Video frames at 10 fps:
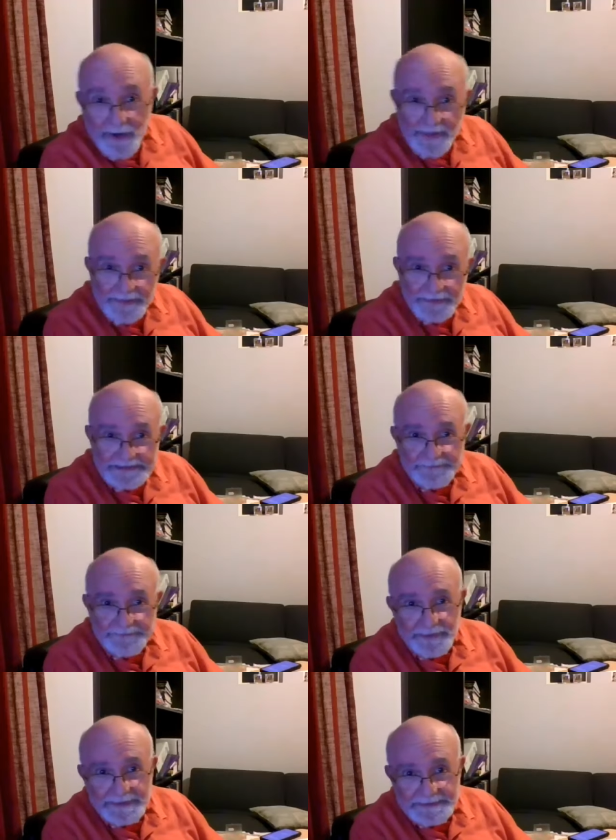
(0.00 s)
where the author's
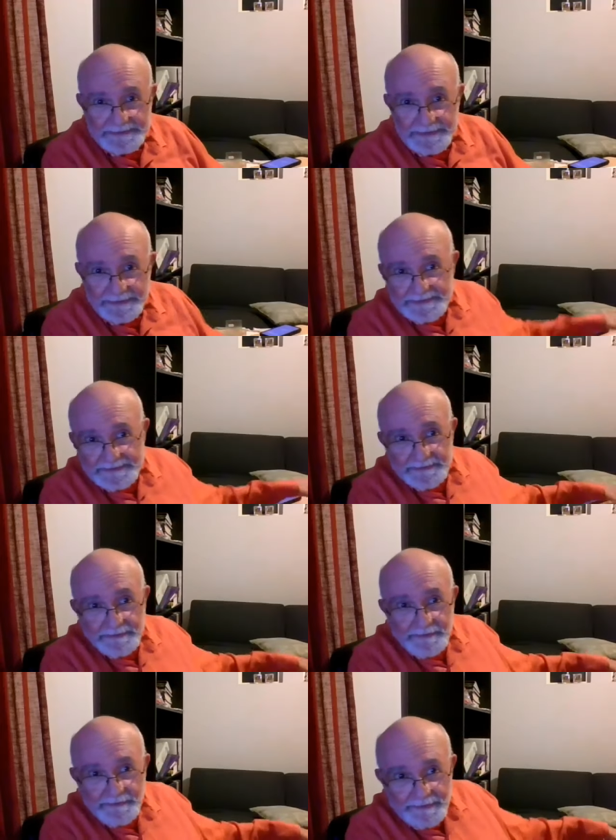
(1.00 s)
focus is,